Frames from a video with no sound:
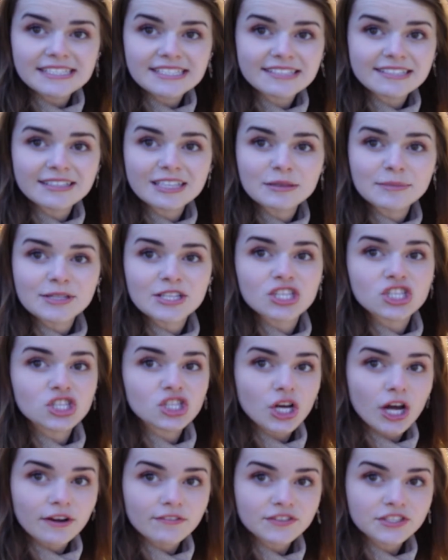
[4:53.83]
it's a little bit
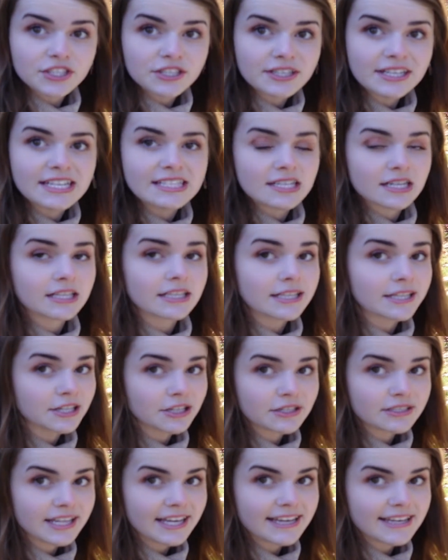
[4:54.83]
softer and it's a
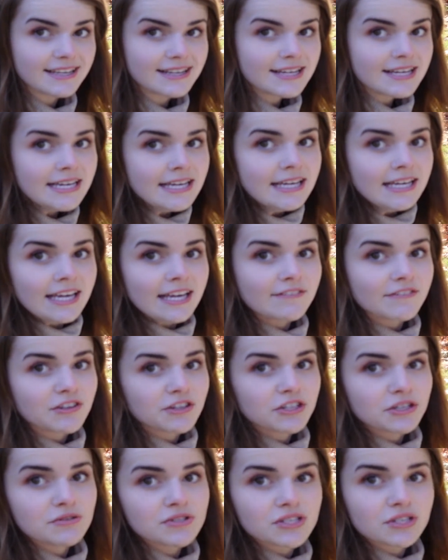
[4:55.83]
cleaner light. If you're
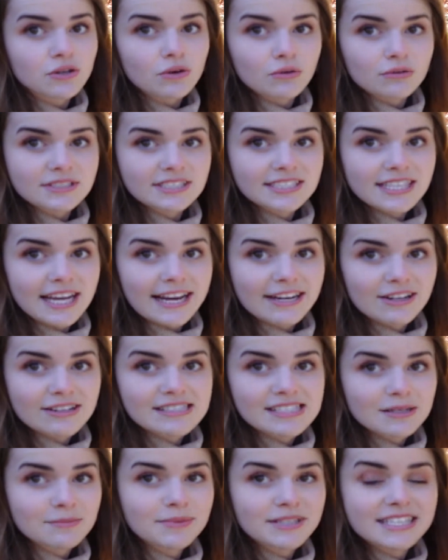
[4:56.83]
to use the gold side on
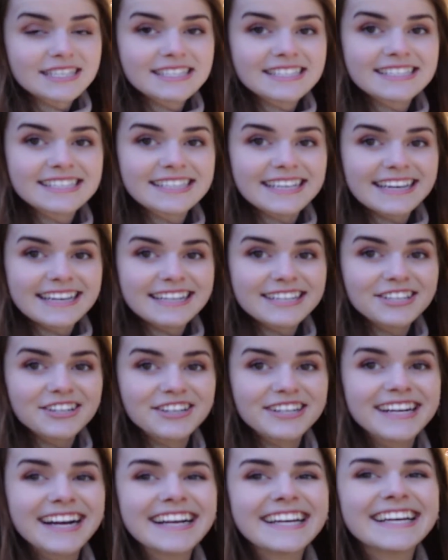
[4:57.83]
somebody's skin,
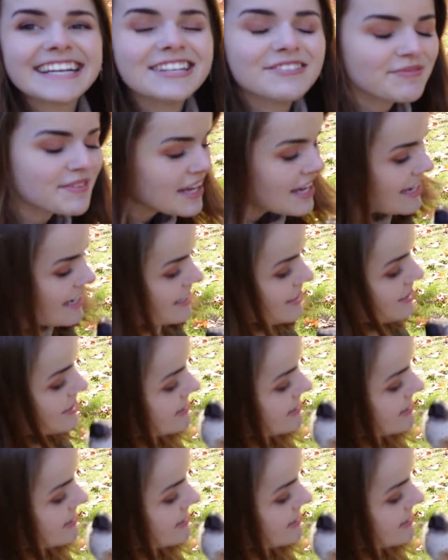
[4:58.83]
you're